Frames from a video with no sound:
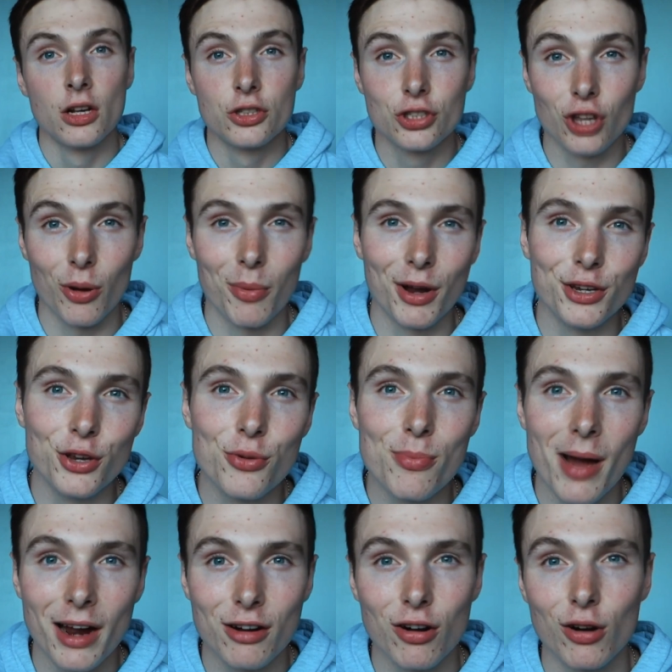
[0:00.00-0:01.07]
So my new
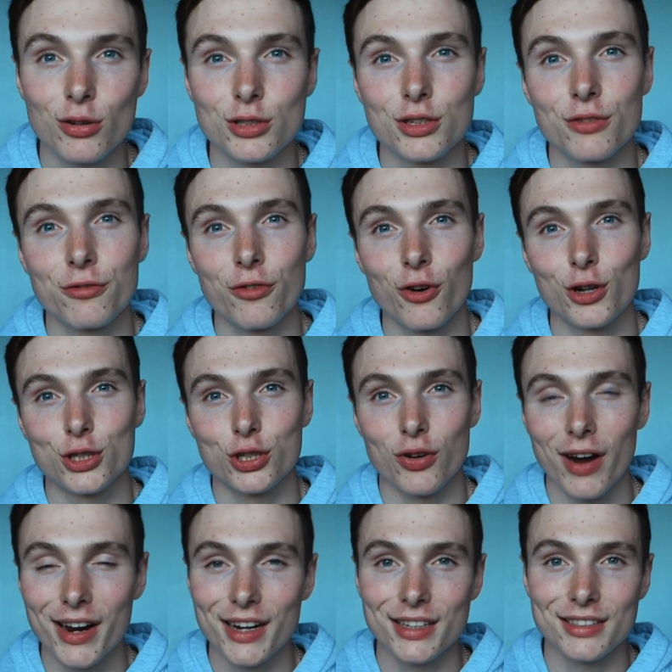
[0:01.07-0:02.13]
macros for a
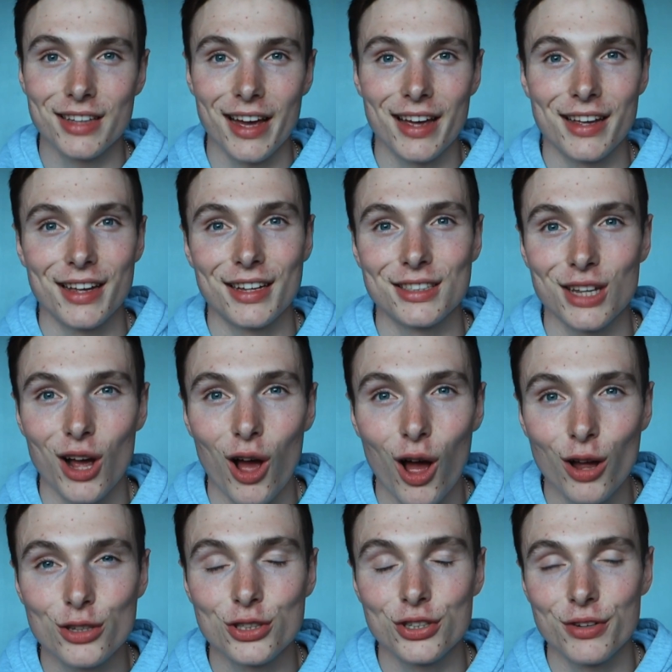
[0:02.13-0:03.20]
training day is
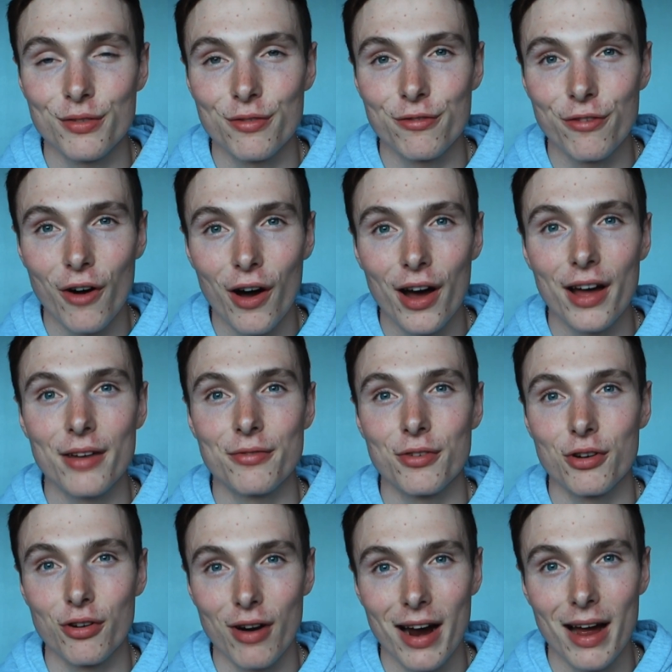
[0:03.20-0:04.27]
105
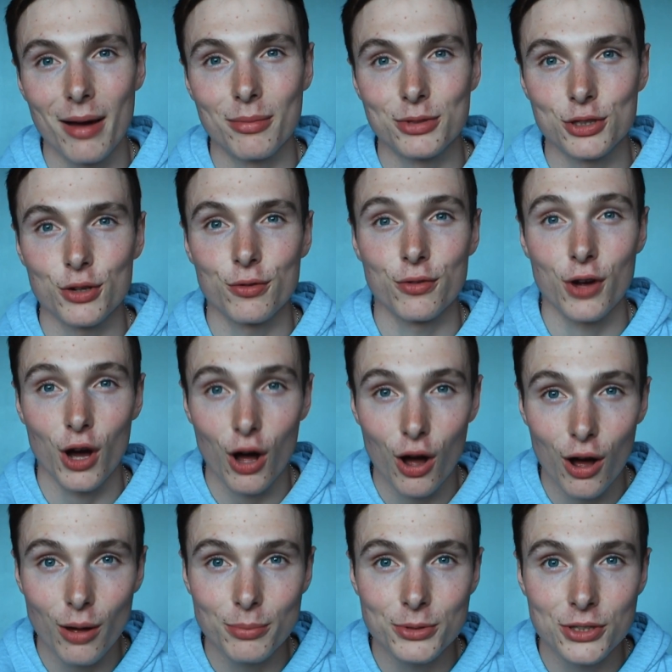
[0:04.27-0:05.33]
grams of
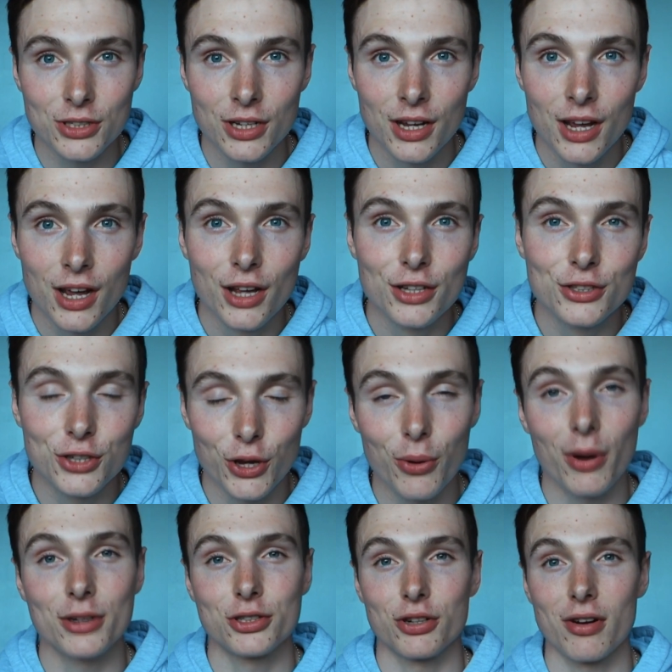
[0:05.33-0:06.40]
carbs,
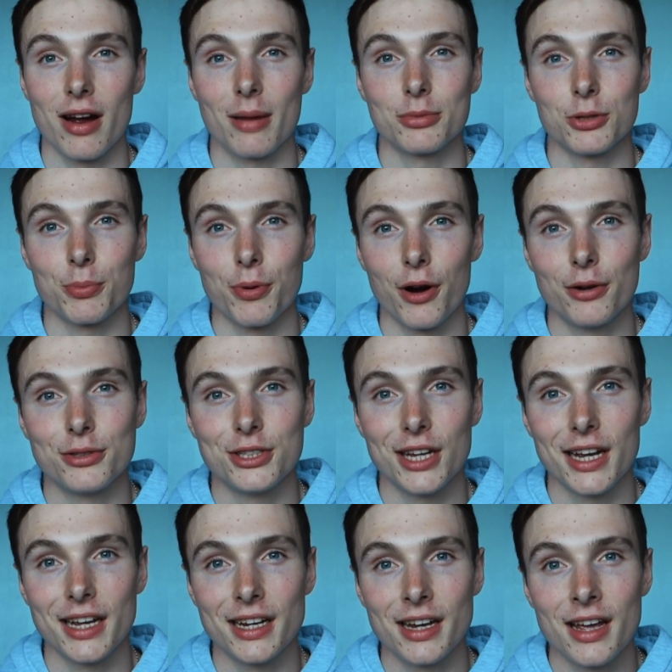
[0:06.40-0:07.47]
200 grams of
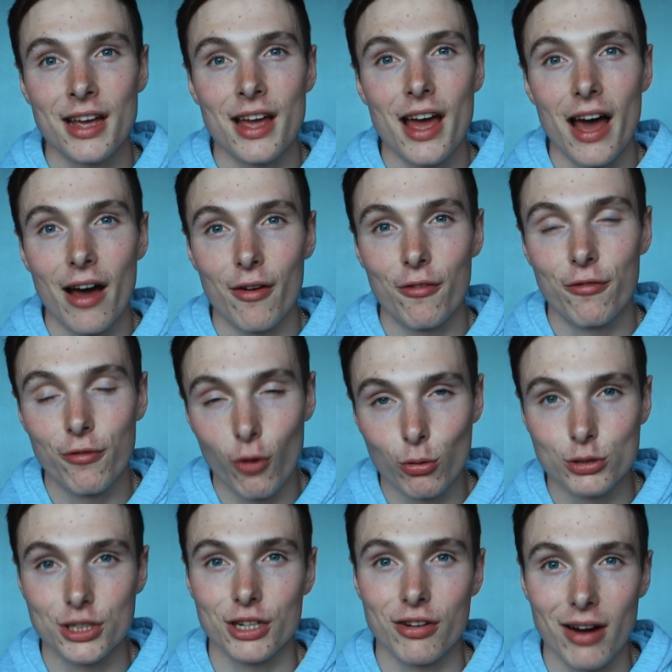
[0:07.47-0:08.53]
protein, and
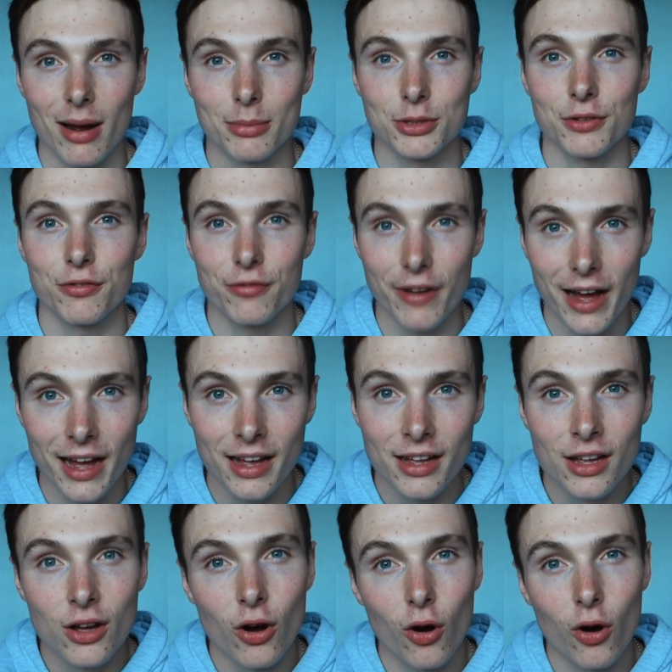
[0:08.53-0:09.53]
40 grams of fat.